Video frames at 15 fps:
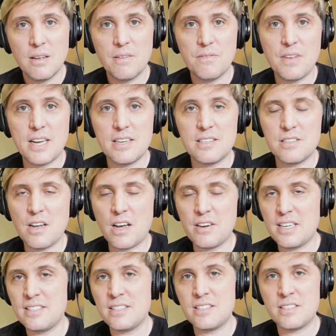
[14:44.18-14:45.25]
that is not
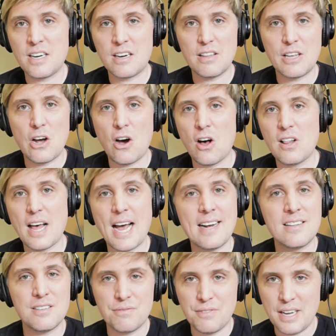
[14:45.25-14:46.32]
necessarily all
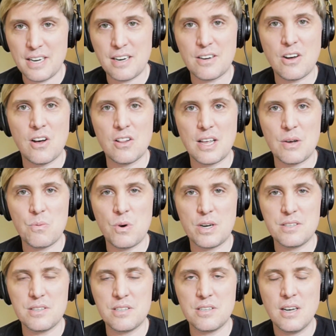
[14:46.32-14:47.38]
activated all at
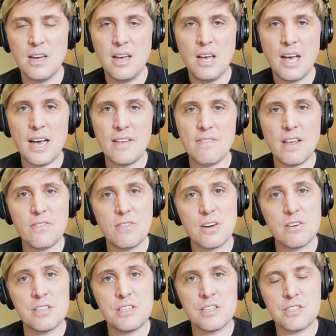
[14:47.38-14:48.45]
once, and that
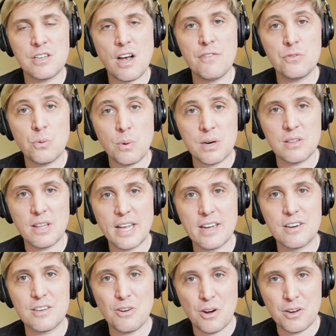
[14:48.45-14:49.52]
there is a software
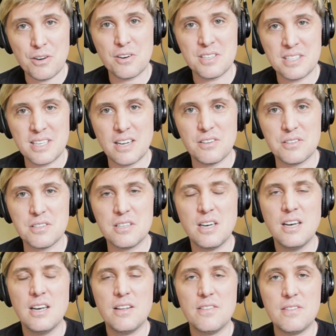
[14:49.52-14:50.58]
layer on our cells
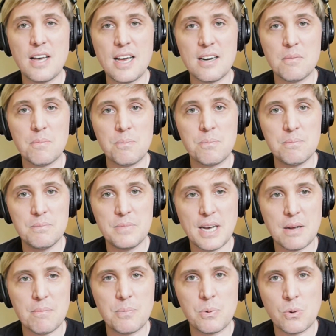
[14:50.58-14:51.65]

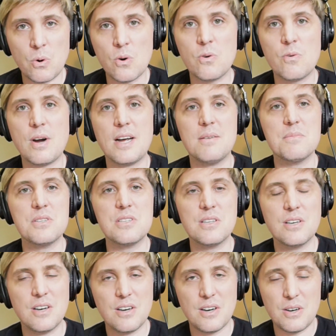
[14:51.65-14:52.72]
that programs
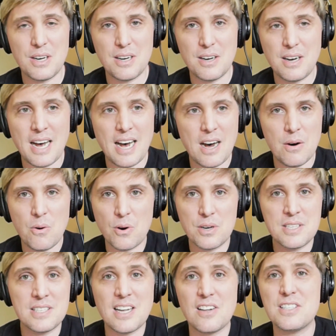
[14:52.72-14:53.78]
how our
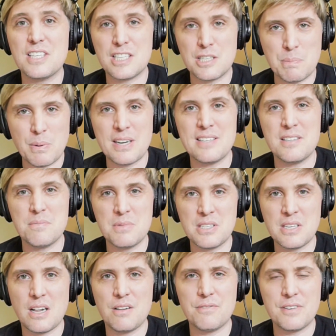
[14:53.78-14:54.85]
cells express
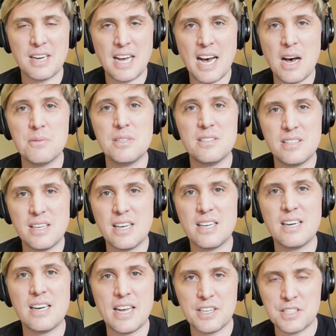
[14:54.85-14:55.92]
themselves and how the
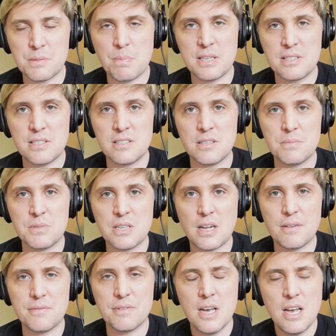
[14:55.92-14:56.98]
DNA expresses
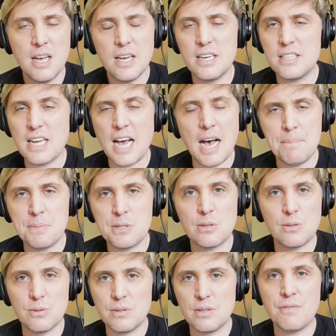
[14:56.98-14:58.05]
themselves. It is
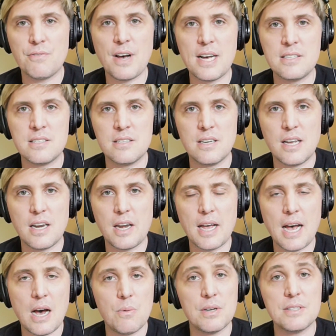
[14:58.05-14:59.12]
absolutely fascinating
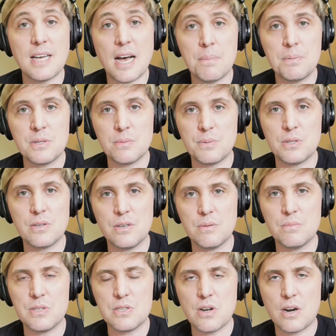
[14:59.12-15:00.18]
how adaptable
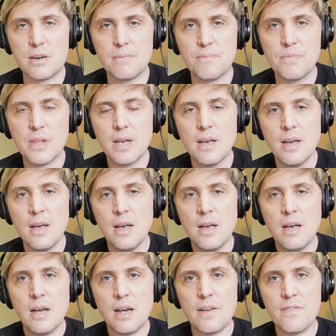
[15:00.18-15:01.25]
humans are.
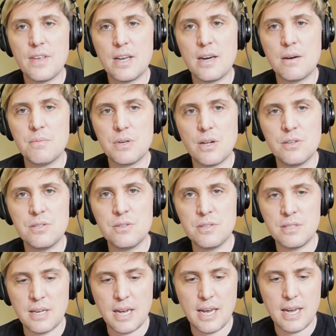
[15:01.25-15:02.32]
And then I would also
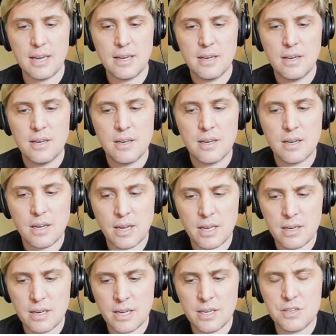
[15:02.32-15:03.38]
say,
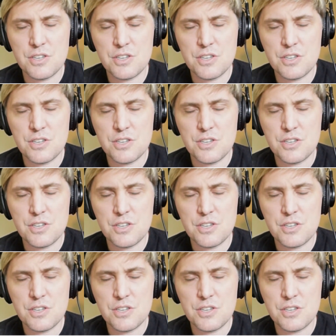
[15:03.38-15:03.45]
in